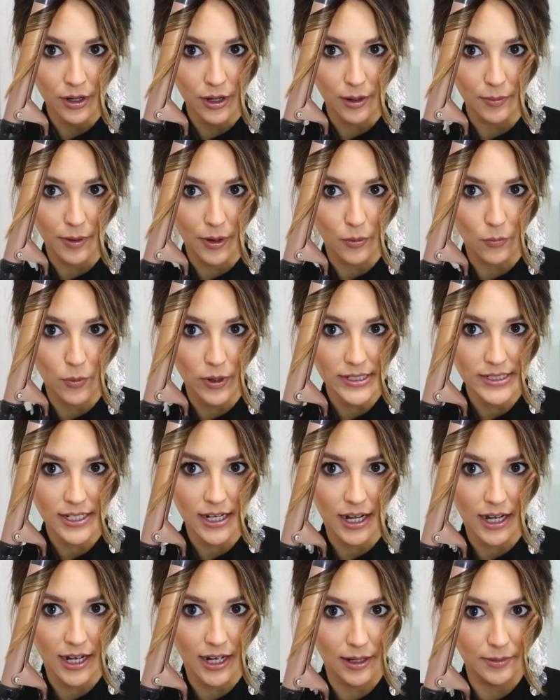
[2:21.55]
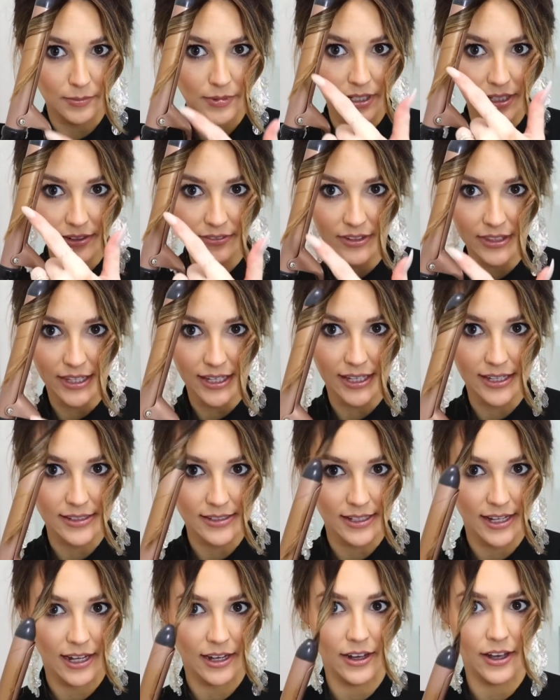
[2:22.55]
about one time, leaving the ends
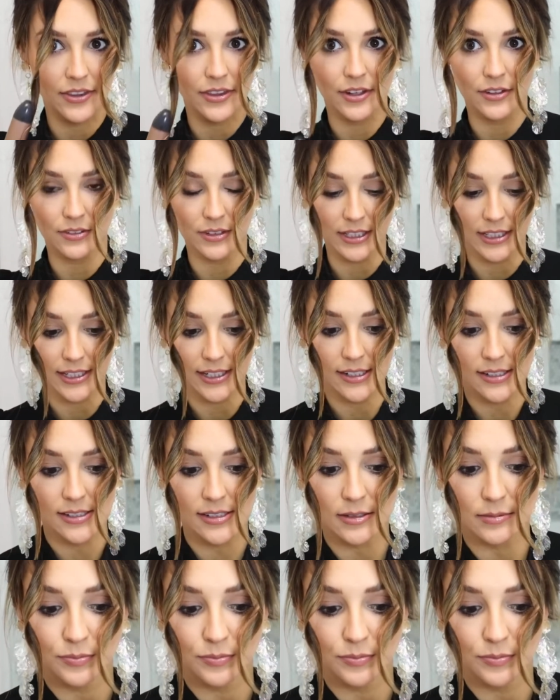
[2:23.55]
out and then release.